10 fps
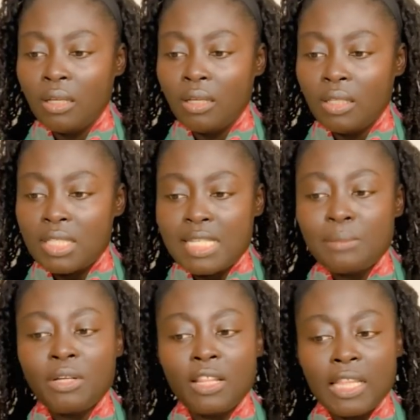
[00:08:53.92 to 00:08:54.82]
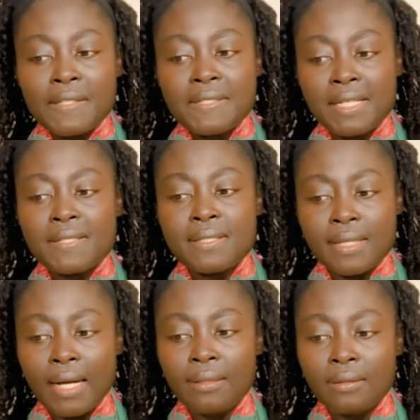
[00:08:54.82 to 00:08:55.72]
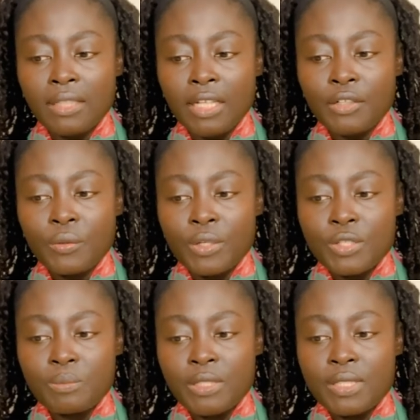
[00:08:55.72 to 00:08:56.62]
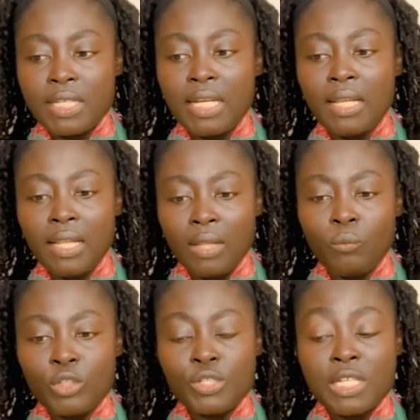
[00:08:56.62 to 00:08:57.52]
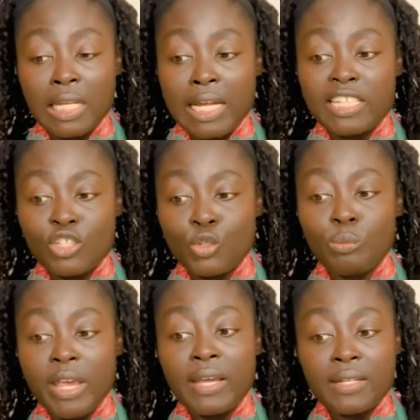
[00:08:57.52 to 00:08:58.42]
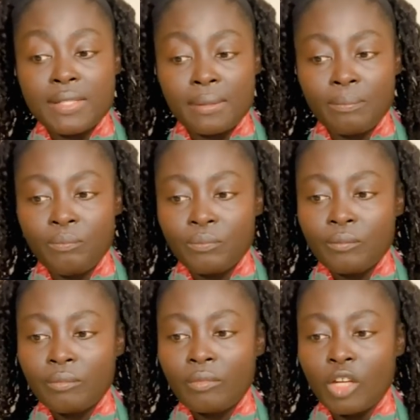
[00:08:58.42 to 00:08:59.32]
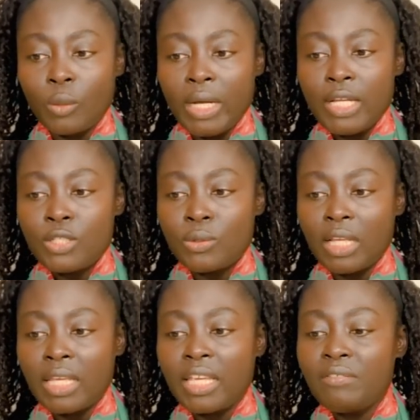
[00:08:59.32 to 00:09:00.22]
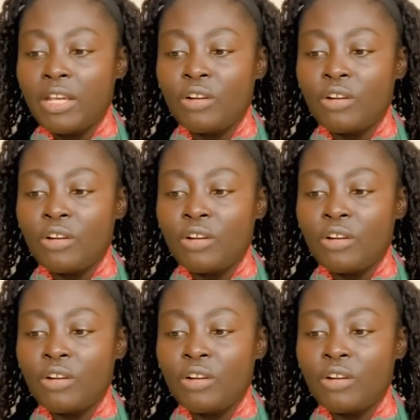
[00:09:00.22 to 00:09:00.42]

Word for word: some of the things that is done in Christmas and which is connected to paganism. All right, so the giving of